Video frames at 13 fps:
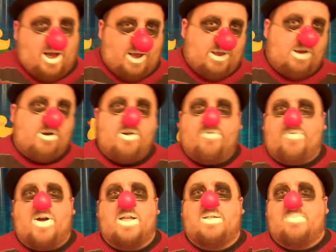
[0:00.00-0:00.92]
And there he
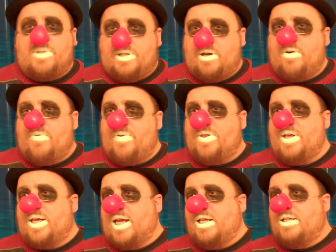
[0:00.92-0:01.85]
finds himself at
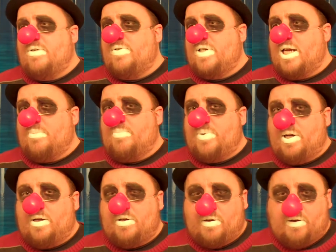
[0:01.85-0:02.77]
the gates of St.
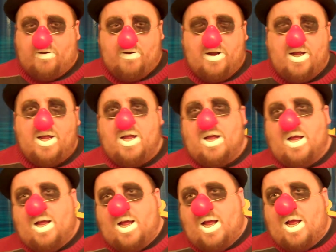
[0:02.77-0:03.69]
Peter.
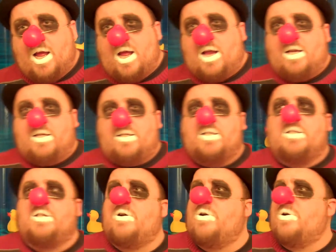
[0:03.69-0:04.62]
And he
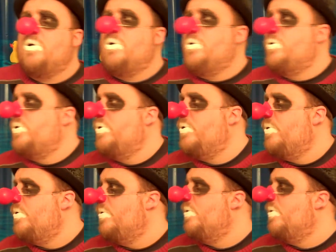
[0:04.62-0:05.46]
sits there and goes,